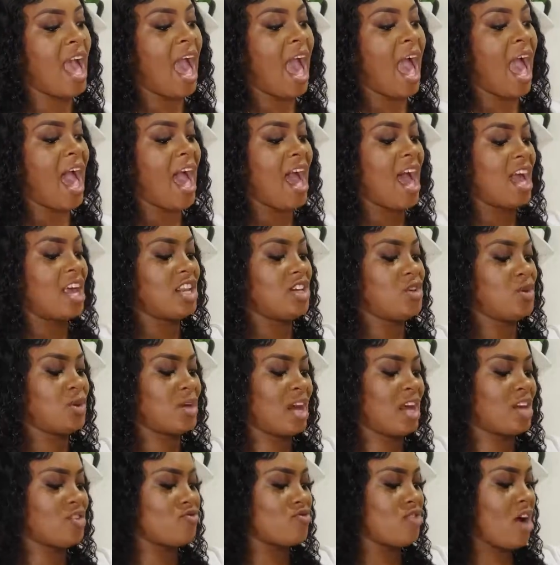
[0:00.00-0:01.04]
And you
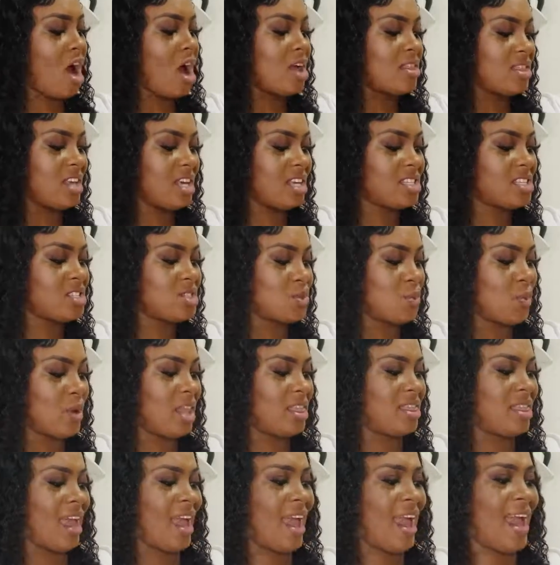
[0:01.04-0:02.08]
can rock this with
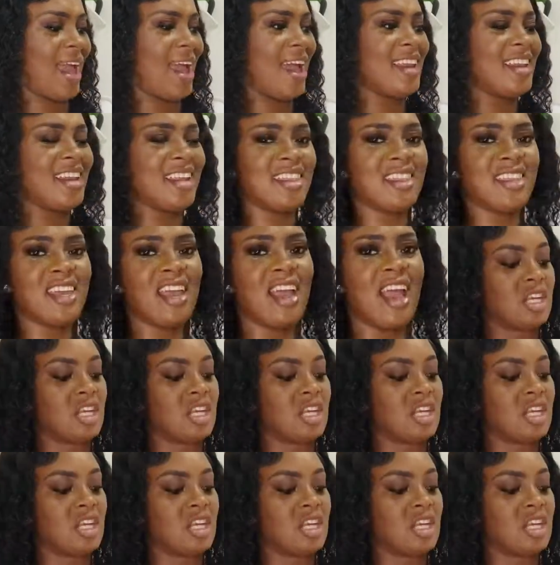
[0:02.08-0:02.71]
anything.